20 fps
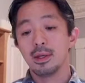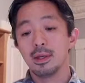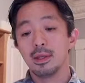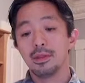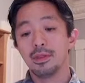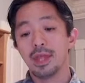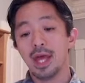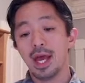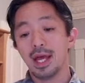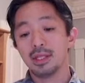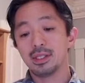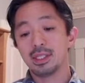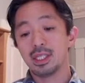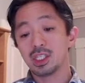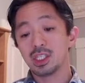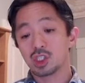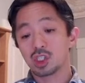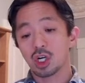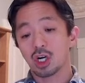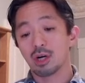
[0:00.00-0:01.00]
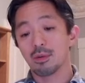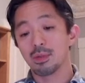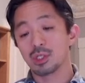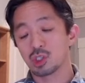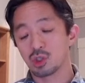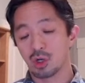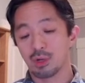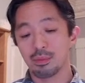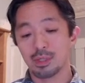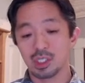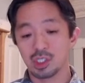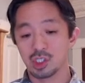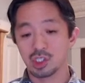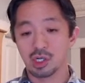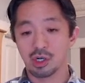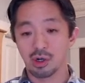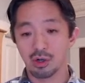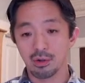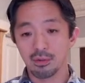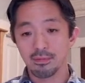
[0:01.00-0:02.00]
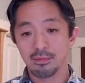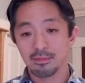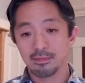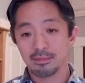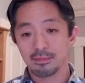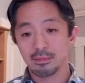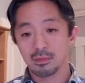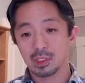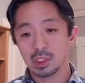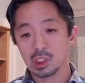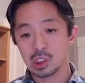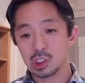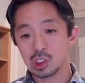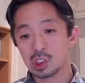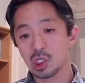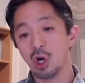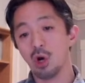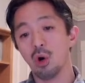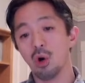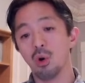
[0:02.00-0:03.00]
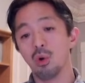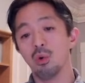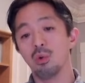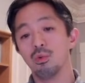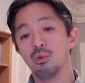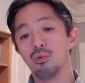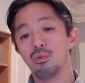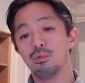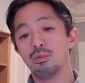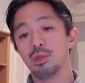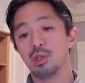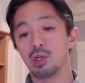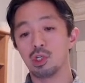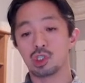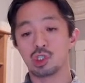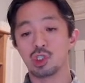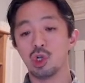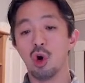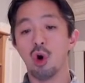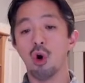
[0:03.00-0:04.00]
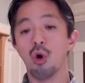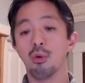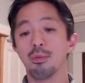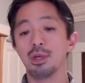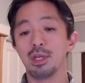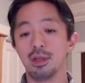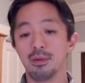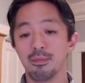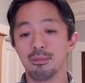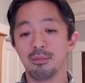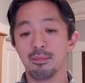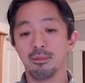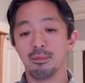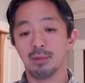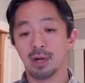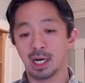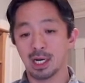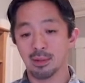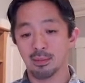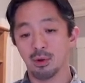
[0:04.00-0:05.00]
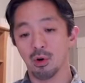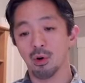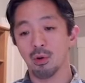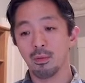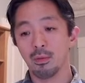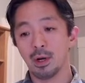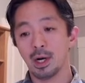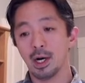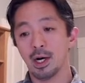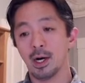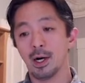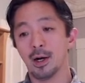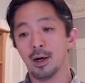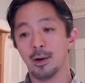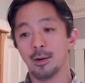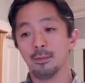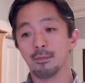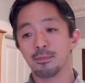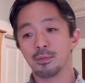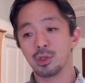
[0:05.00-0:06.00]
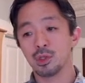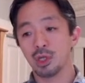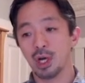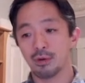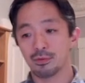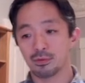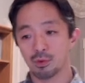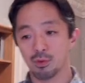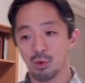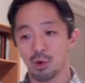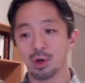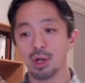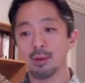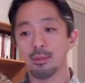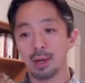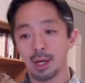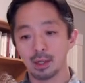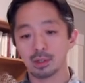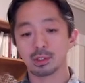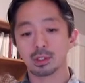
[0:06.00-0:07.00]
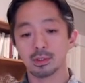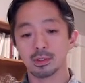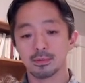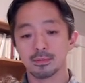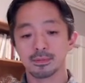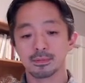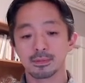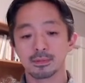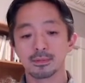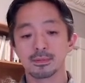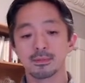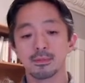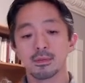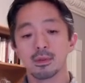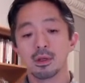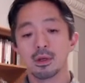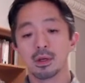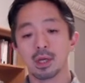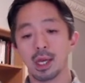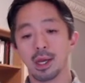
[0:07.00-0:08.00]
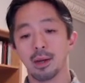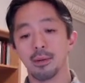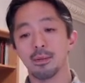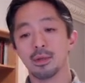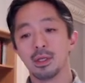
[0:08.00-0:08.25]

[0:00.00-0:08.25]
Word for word: then this term is going to be zero. So there's no omitted variable um, you have to worry about. Okay.